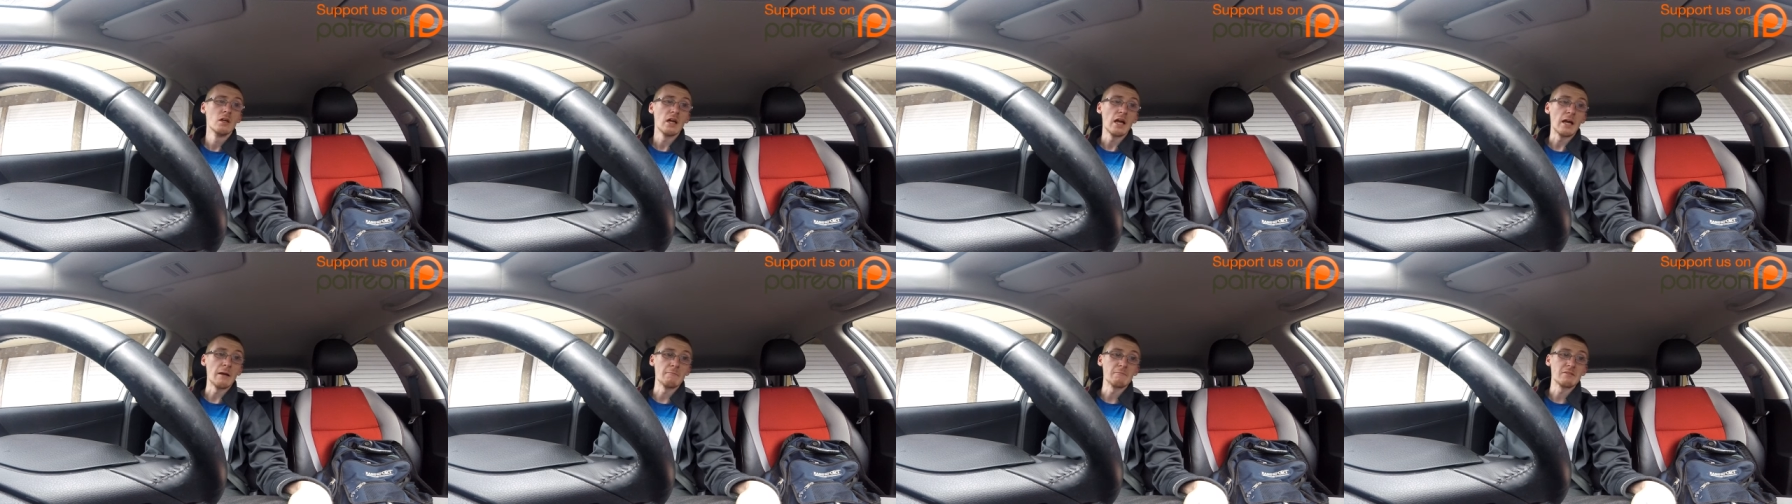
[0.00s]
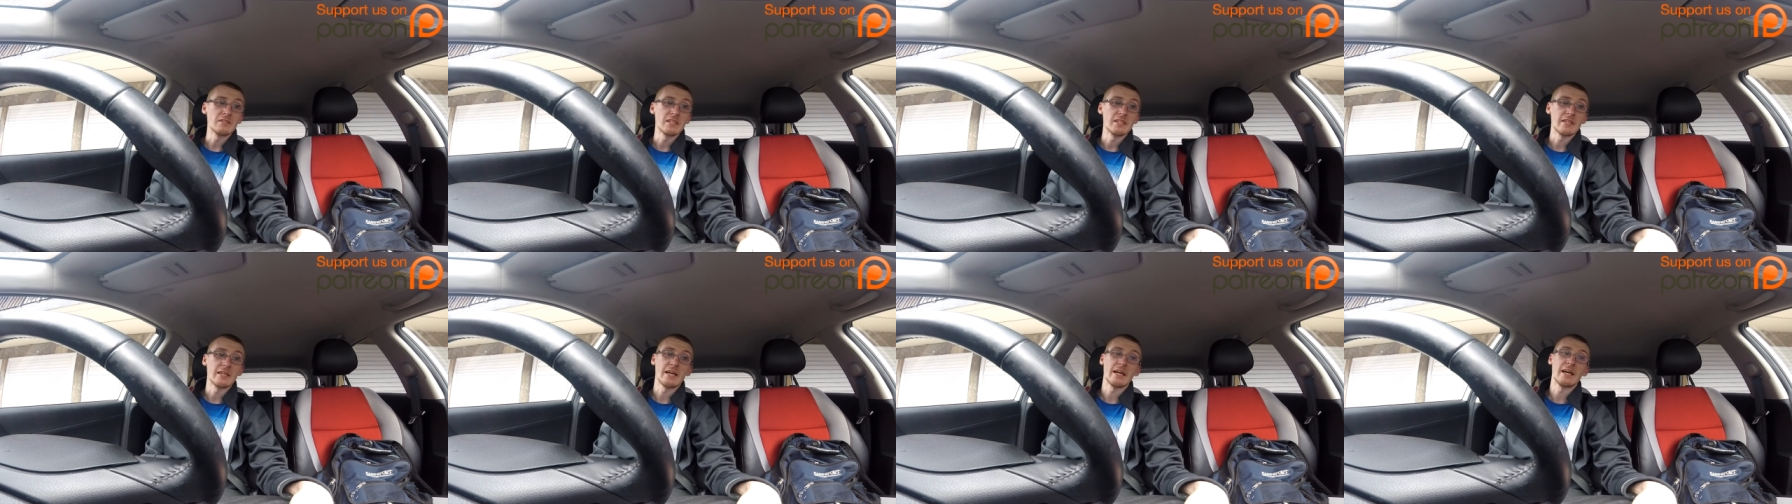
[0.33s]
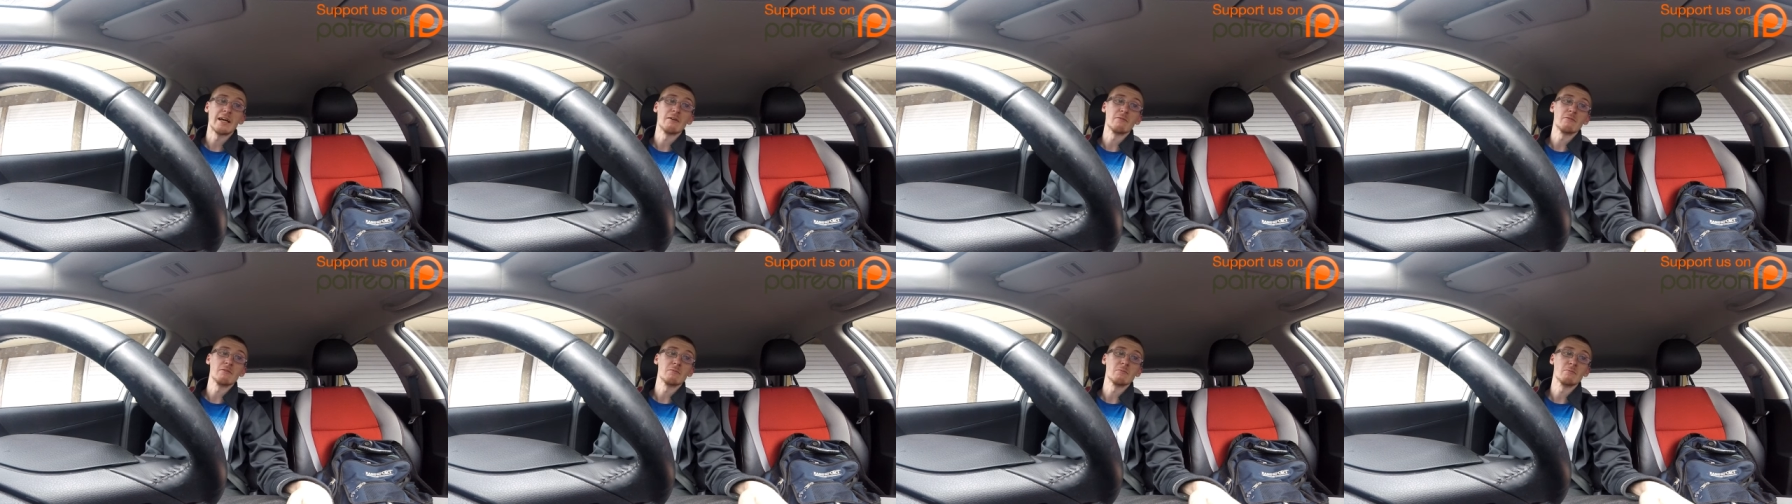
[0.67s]
emptying it
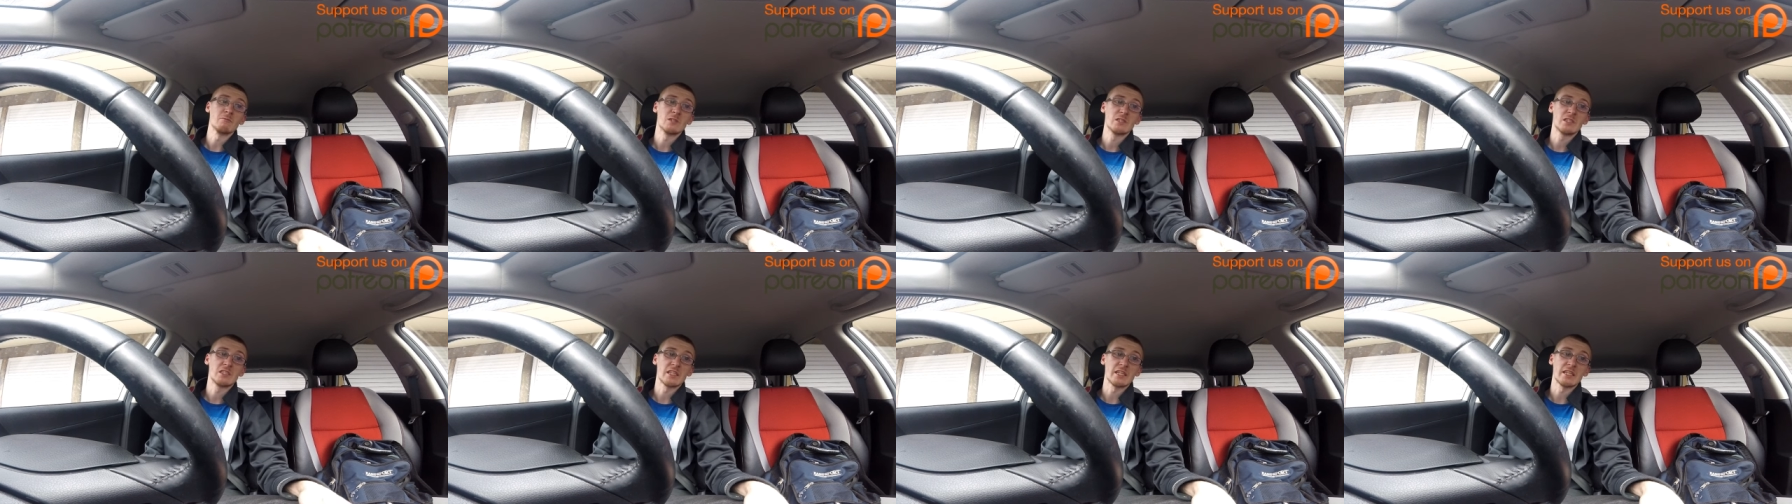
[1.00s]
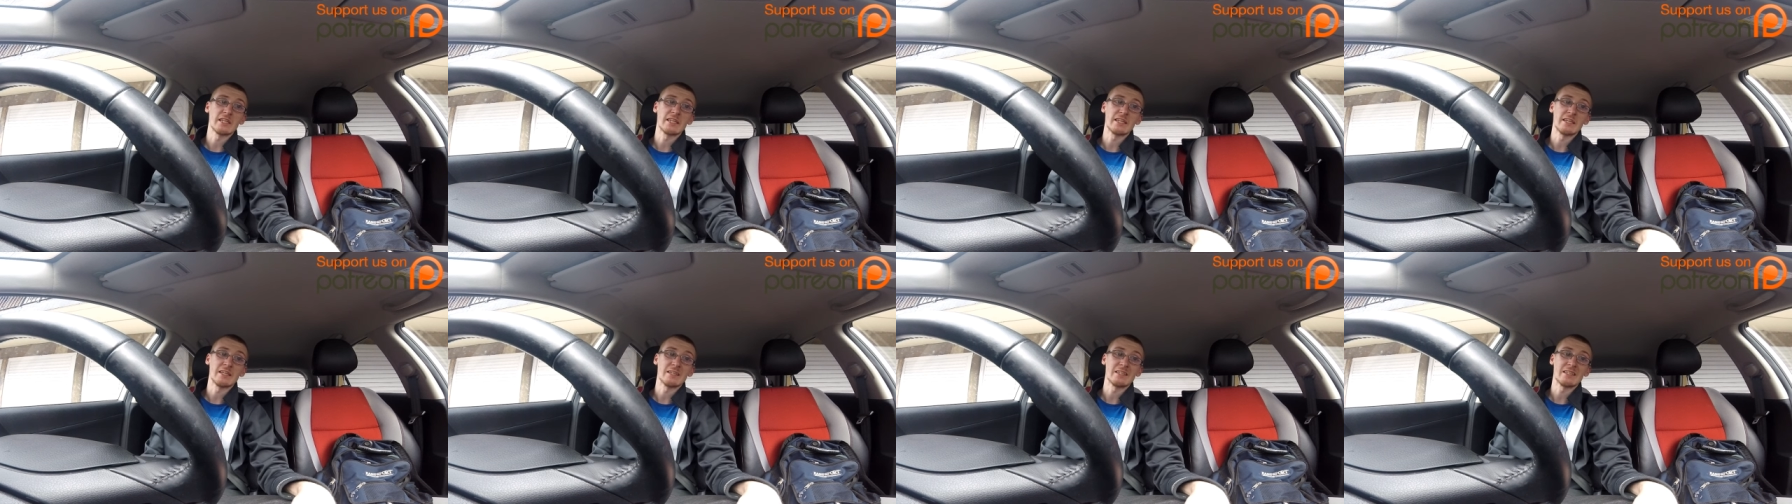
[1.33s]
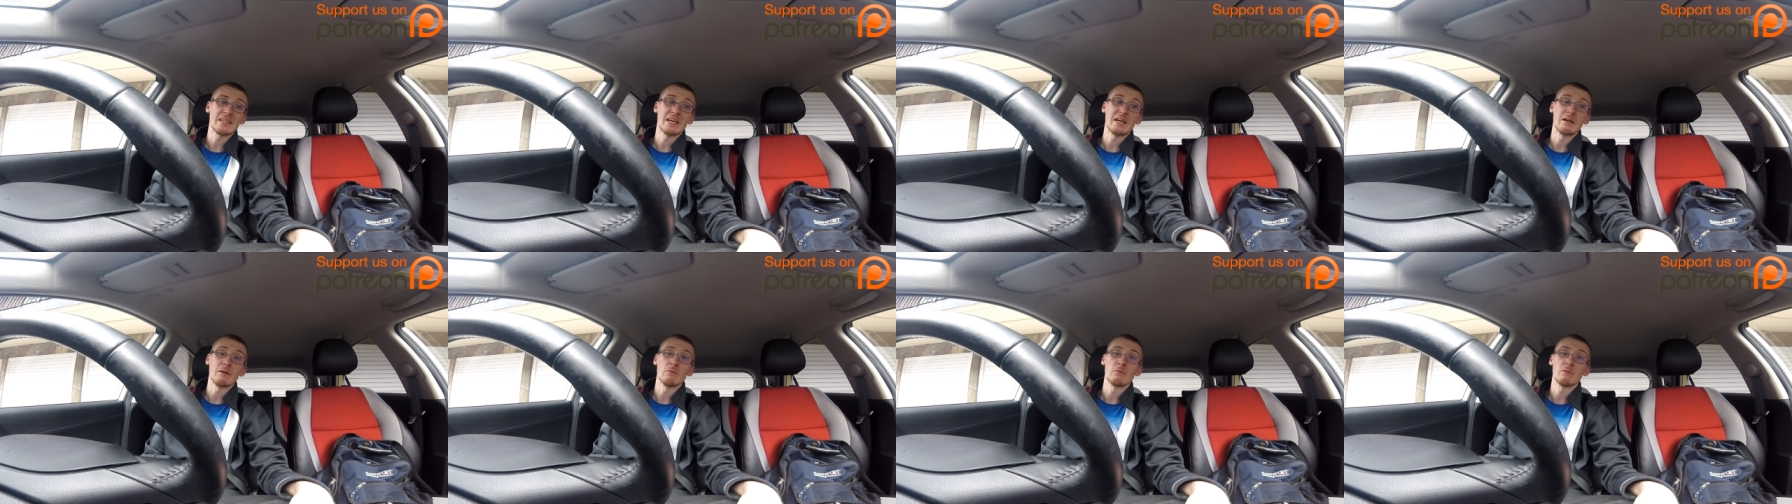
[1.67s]
out and sinking it
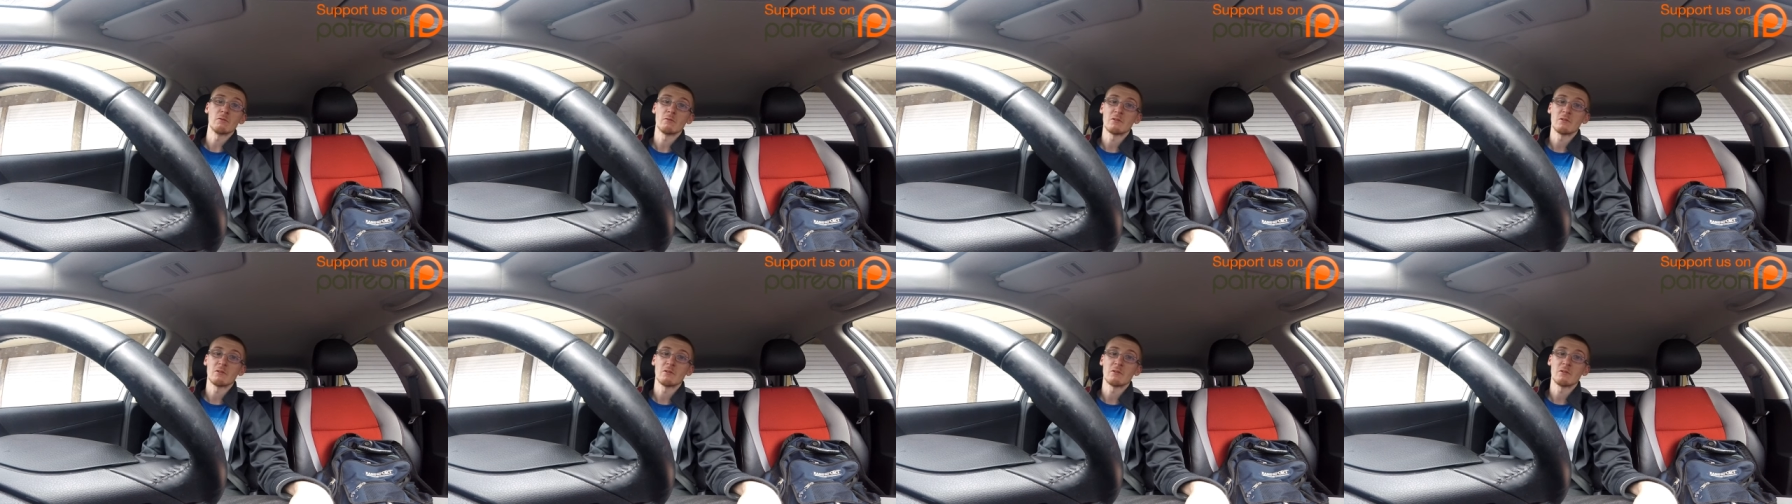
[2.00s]
down,